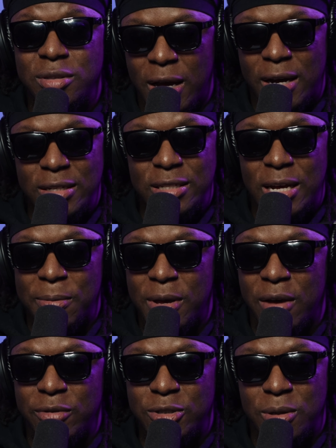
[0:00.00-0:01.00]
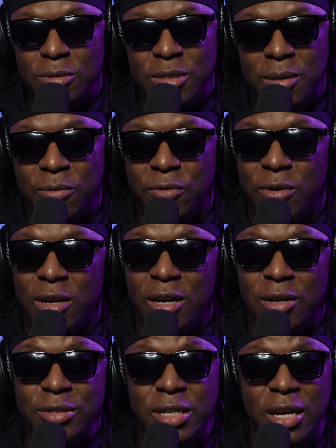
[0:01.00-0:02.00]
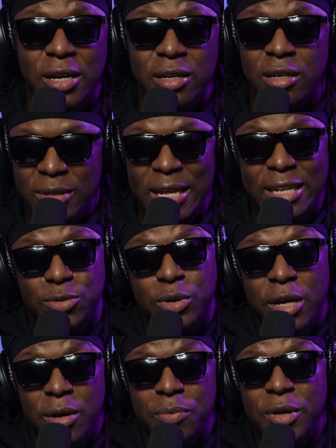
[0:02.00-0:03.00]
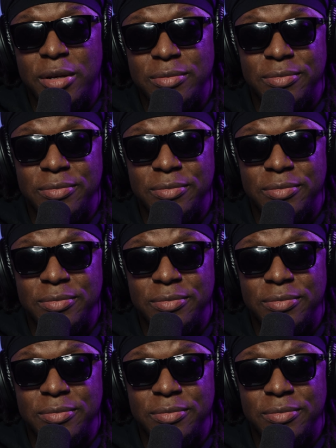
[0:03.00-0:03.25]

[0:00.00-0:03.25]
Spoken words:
Honestly, I've been having trouble sleeping for a long time. That's what helped me.